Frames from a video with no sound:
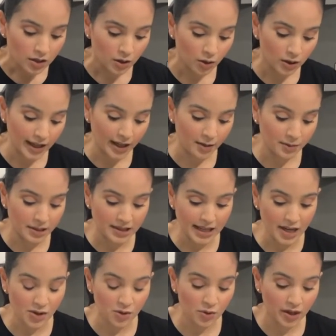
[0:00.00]
So like I was
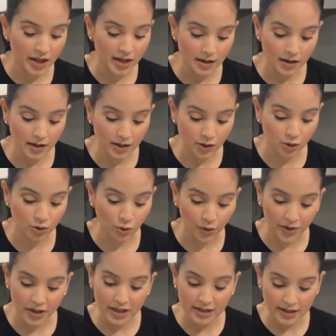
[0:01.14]
saying, you can
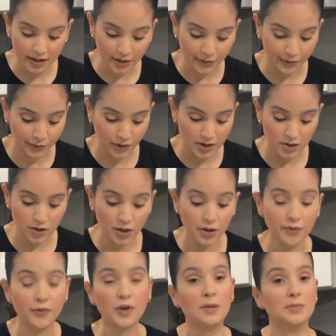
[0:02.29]
store this in the
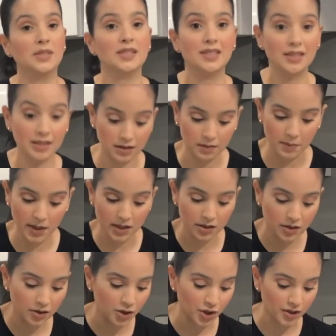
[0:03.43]
freezer for up to 6
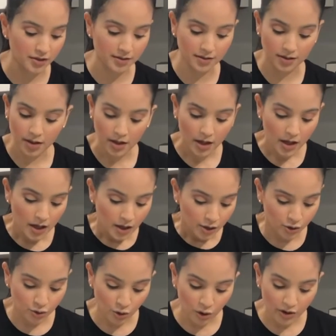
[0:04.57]
months. Just
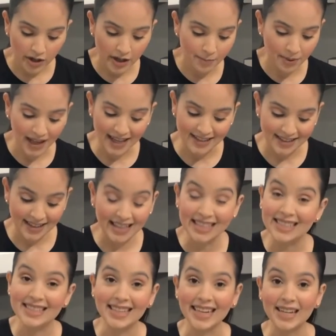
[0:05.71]
store it in plastic
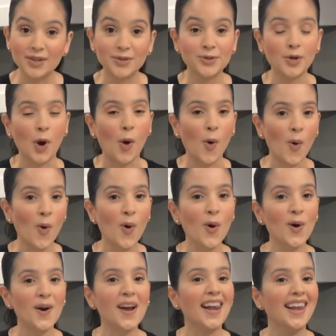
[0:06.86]
containers,
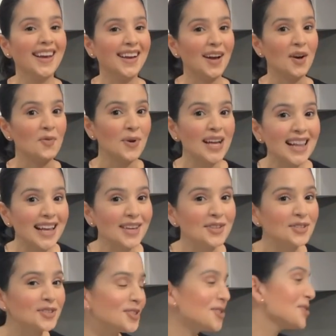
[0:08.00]
or like I
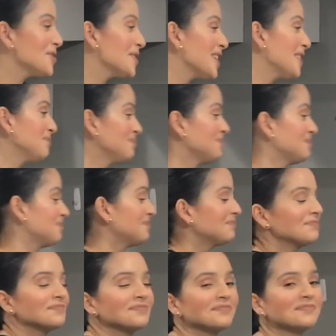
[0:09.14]
used to do it,
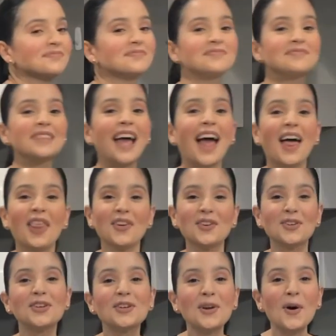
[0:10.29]
a
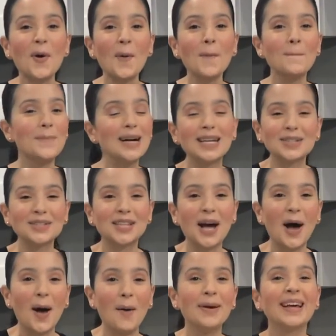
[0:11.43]
good old butter
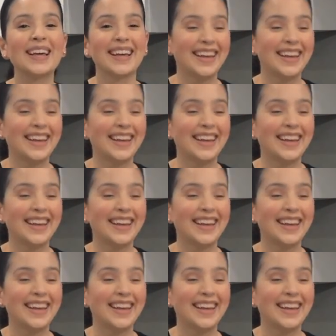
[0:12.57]
tub.